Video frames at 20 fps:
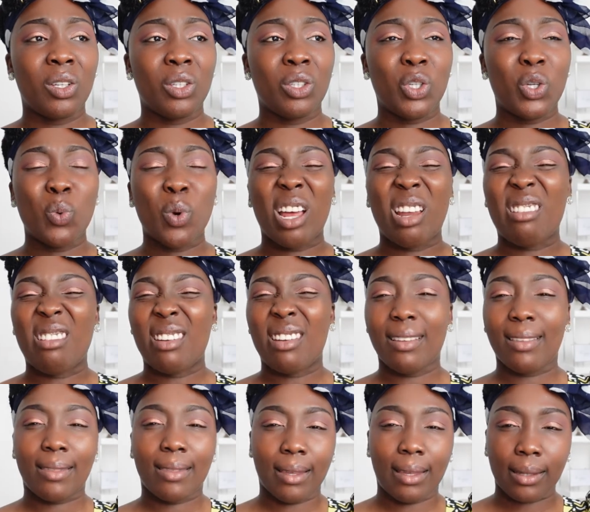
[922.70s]
You are
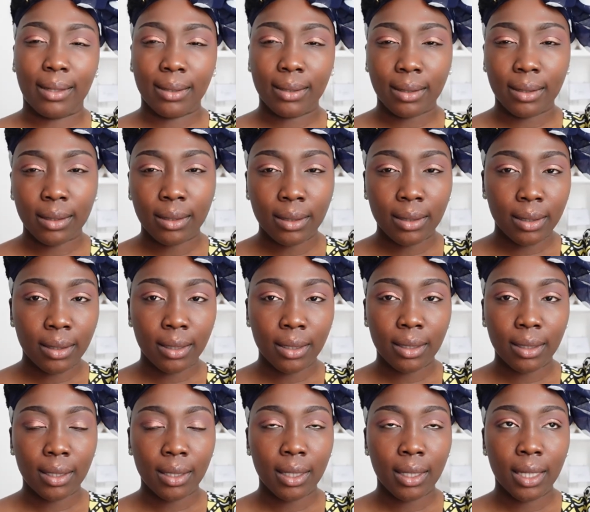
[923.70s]
nothing.
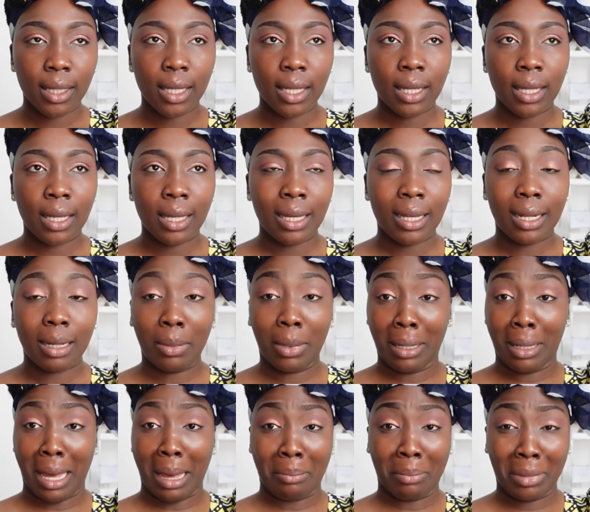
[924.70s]
I'm
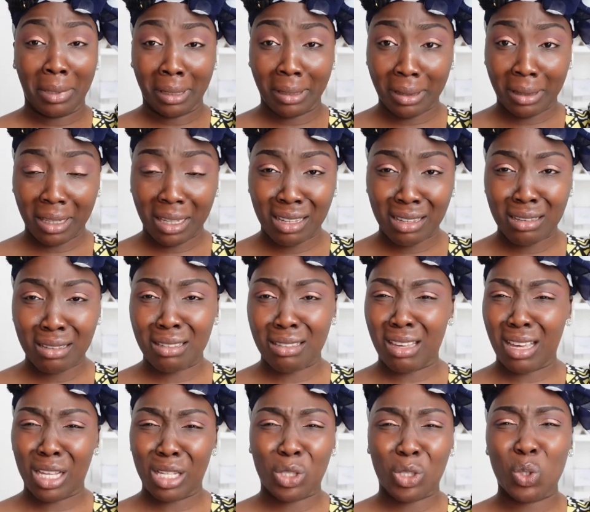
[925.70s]
like, I'm nothing.
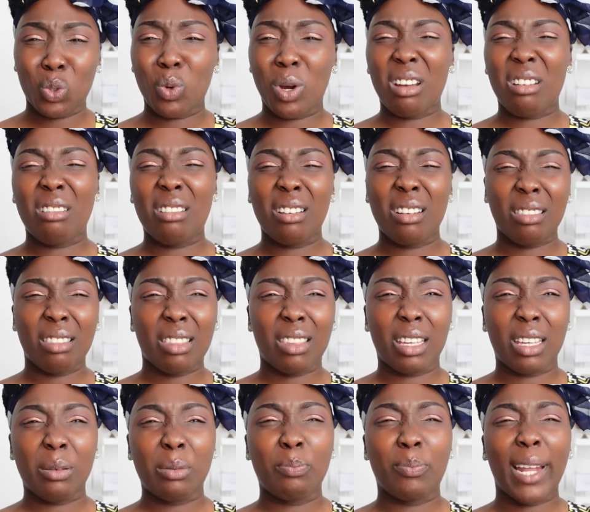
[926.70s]
Yes, you are
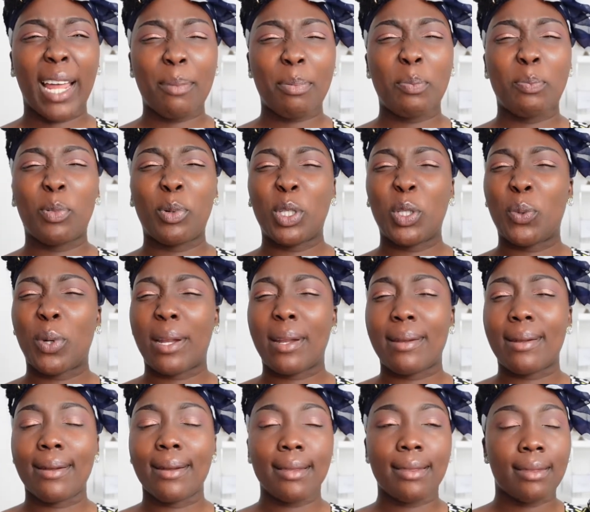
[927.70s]
nothing. Black people, you are
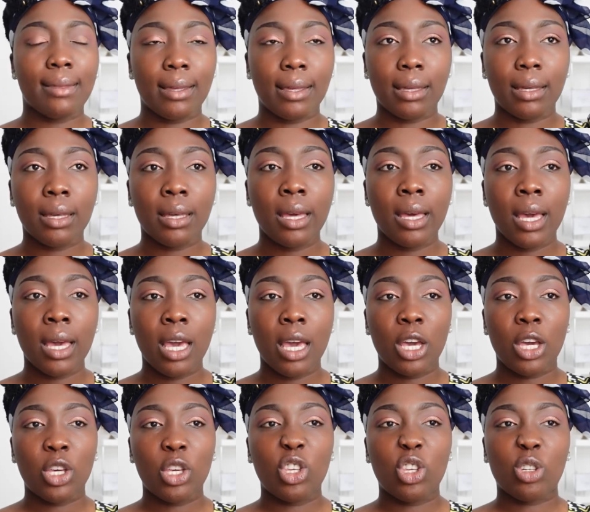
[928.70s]
nothing.
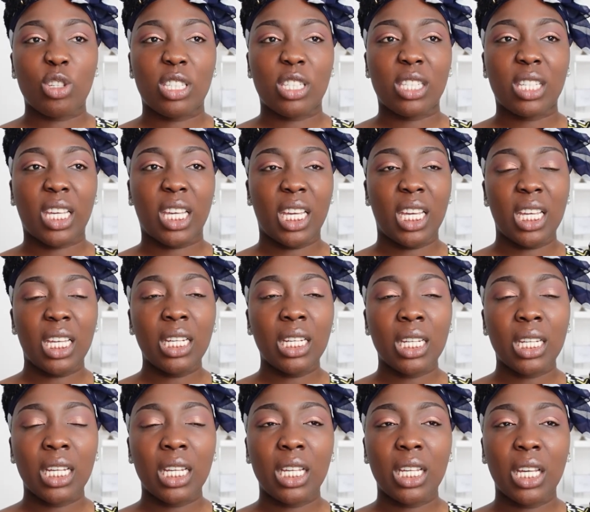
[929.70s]
Your skin,
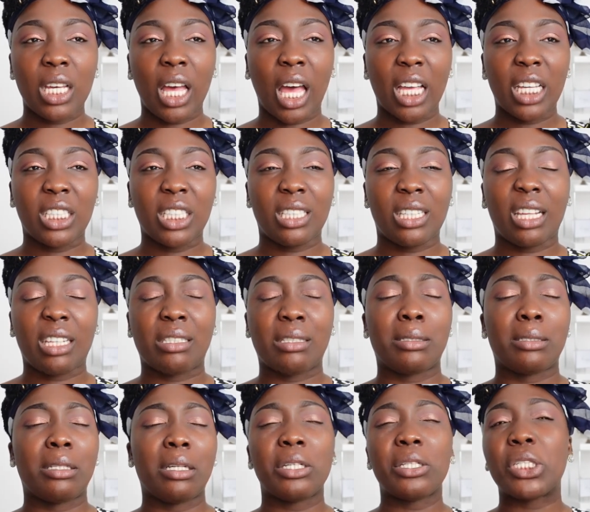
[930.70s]
just as
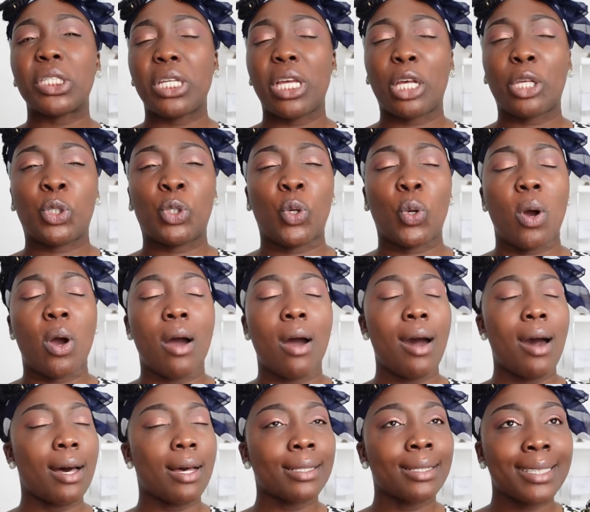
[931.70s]
dirty as your
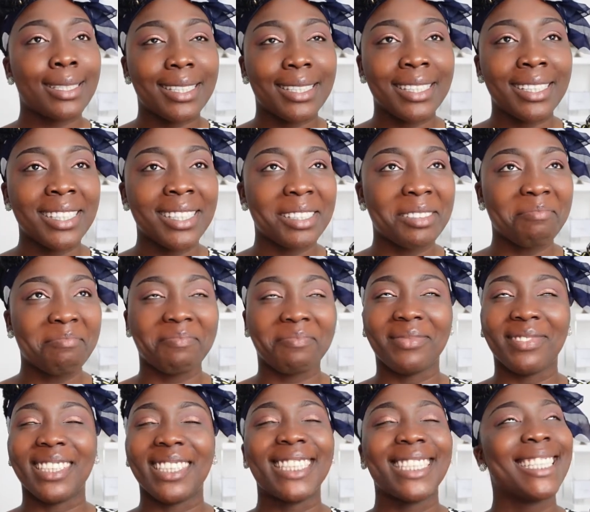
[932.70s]
heart.
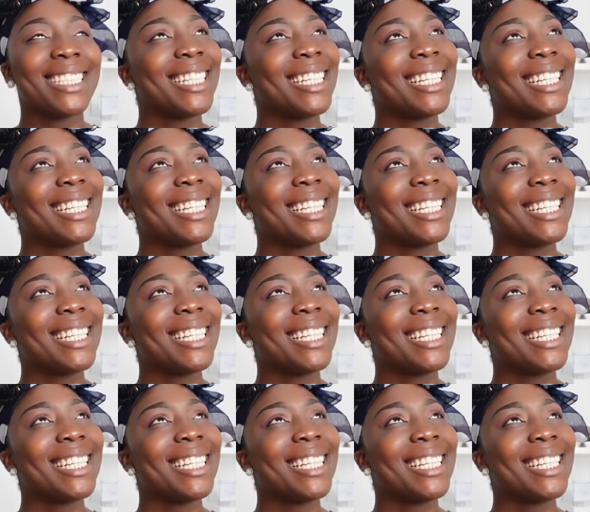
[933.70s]
Mm.